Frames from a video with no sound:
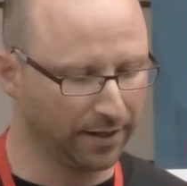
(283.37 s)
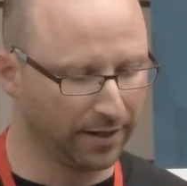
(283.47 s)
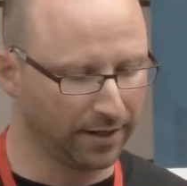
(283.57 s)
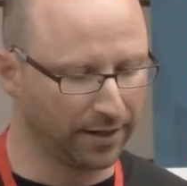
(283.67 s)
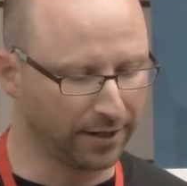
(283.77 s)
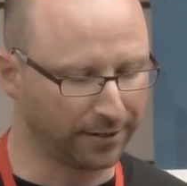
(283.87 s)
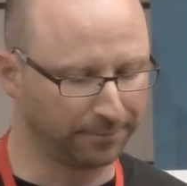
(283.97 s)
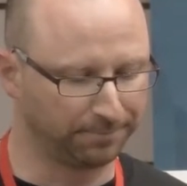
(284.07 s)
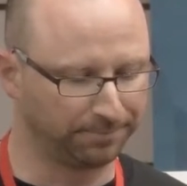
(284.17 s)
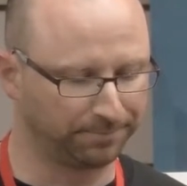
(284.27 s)

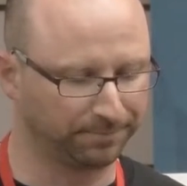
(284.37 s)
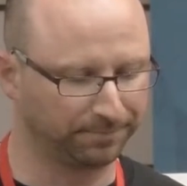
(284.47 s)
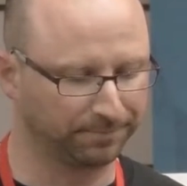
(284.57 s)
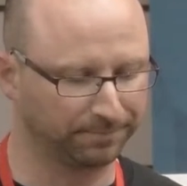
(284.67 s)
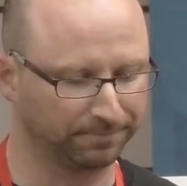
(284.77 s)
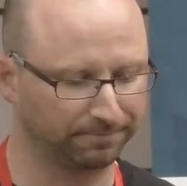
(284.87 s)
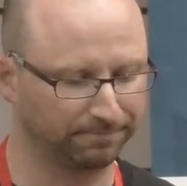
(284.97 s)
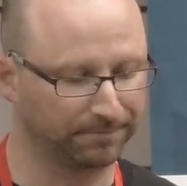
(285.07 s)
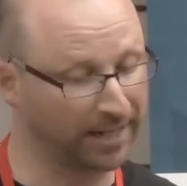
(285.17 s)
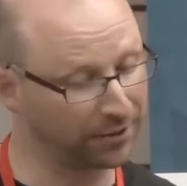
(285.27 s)
Um,
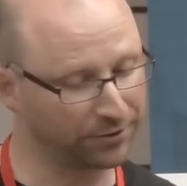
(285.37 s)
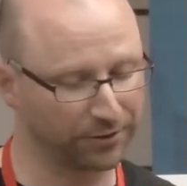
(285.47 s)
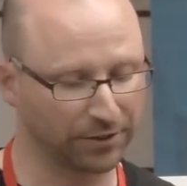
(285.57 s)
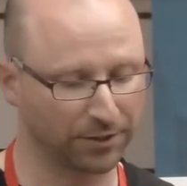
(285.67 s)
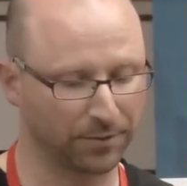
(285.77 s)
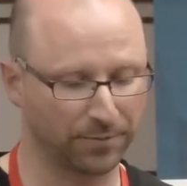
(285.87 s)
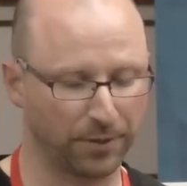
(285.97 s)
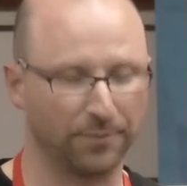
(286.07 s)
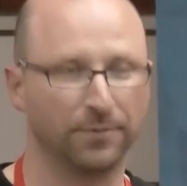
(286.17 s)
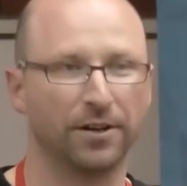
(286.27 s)
yeah, so the system that's
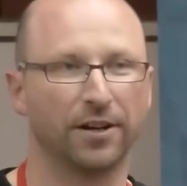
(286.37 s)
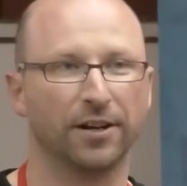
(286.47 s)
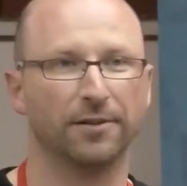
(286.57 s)
been uh,